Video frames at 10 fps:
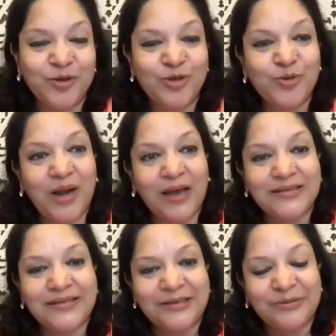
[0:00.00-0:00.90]
June
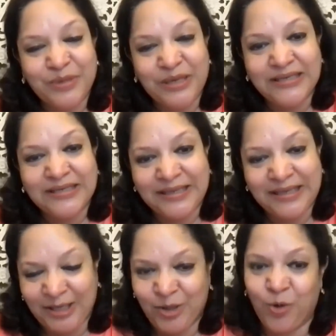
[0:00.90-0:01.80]
last year, being
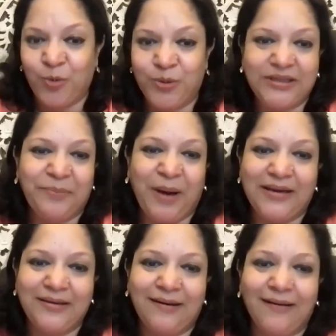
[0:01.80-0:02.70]
CEO with
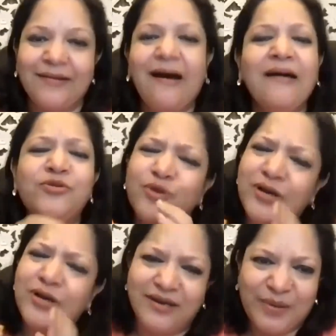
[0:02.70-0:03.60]
Dipali Nair. I
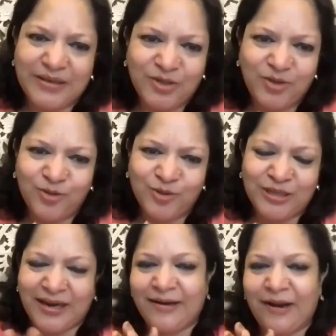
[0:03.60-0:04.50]
really request you to
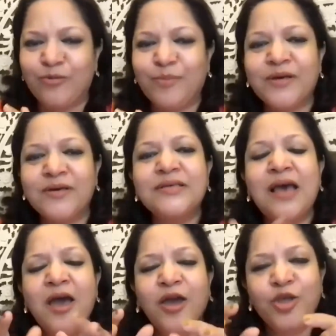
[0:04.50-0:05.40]
check it out because
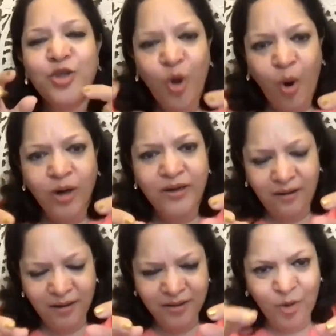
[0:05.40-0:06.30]
you are
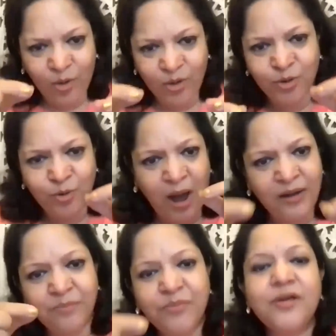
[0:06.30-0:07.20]

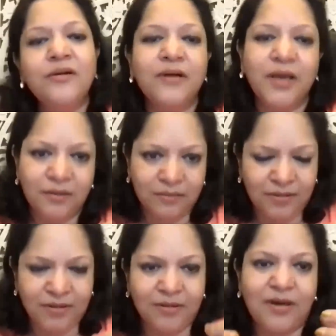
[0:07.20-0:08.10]
mirroring
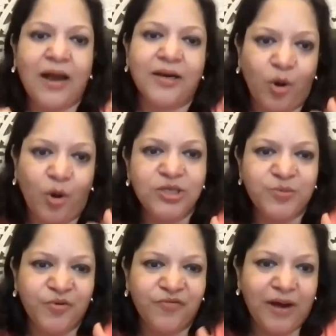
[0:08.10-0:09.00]
the target audience
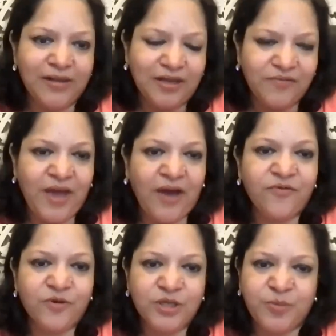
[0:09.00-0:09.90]
profile that we have
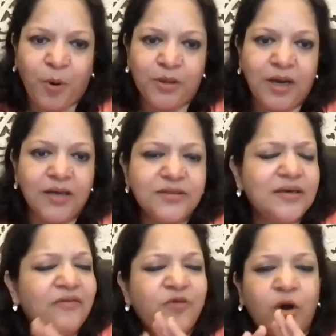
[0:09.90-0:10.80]
for this podcast. And
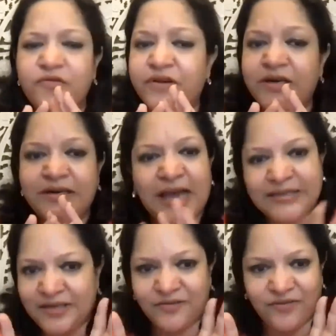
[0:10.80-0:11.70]
I've got
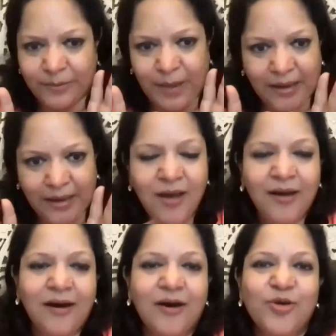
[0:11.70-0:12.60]
fantastic feedback,
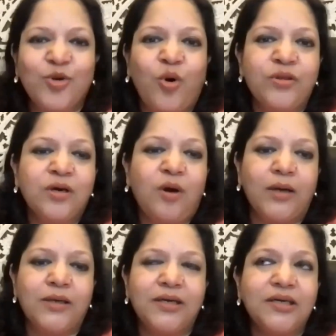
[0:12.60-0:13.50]
on the
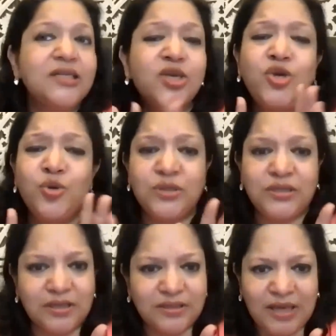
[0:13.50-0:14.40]
content. It's a huge
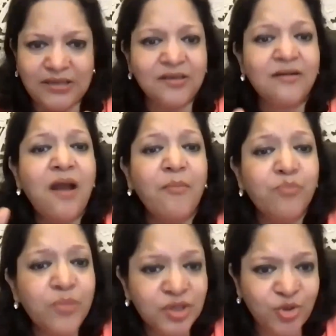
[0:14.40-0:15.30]
success. The
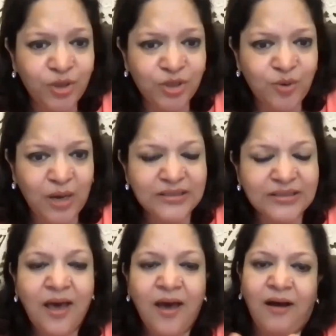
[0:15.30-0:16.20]
numbers show it to us,
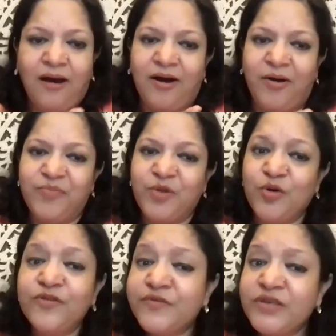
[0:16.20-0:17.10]

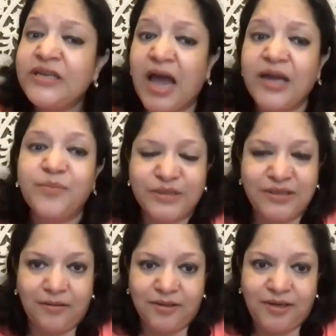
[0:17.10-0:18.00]

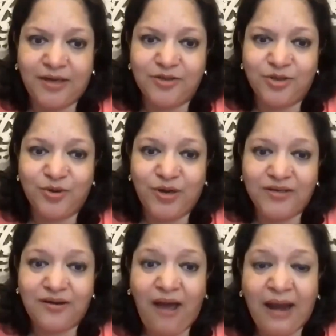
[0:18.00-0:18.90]
59% retention
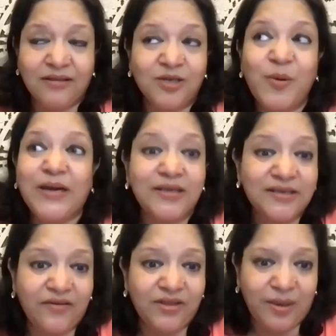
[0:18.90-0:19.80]
rate at the
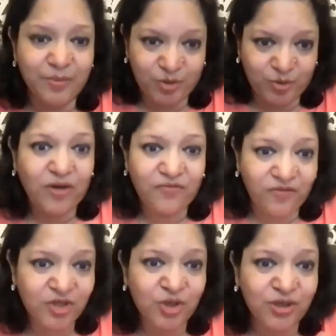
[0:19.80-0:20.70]
27th episode. I
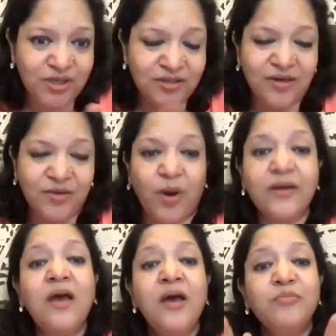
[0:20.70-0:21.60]
finished
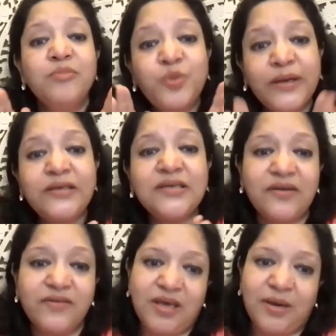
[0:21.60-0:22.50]
31, but
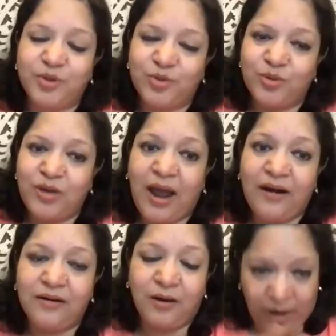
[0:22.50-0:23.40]
27th episode had